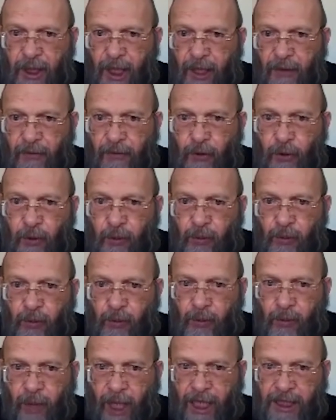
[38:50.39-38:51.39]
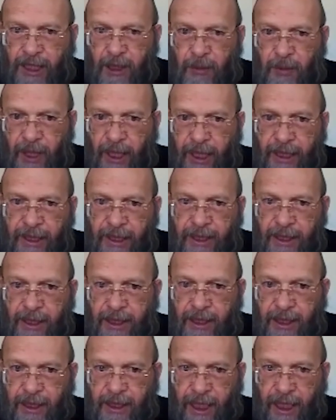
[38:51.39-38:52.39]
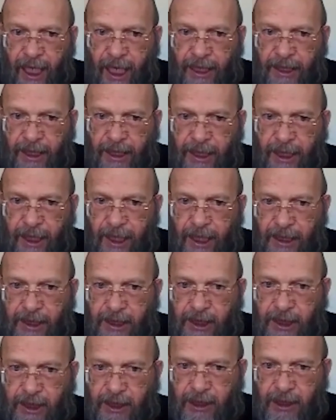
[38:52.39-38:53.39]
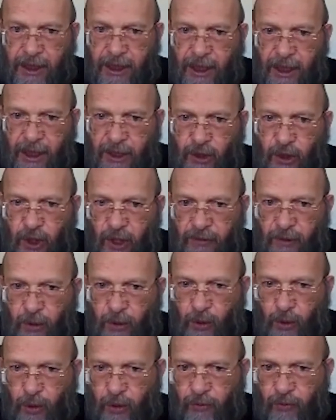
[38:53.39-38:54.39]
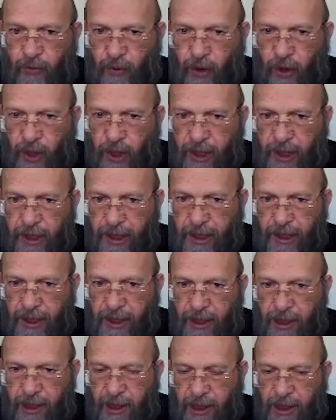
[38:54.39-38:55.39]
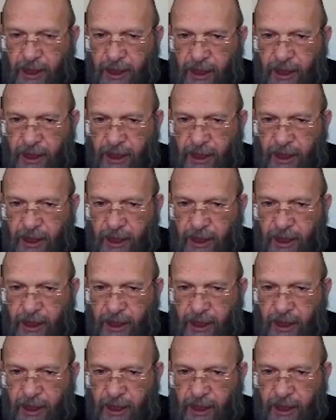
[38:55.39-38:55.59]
If you multiply in the other direction, so you have to look for the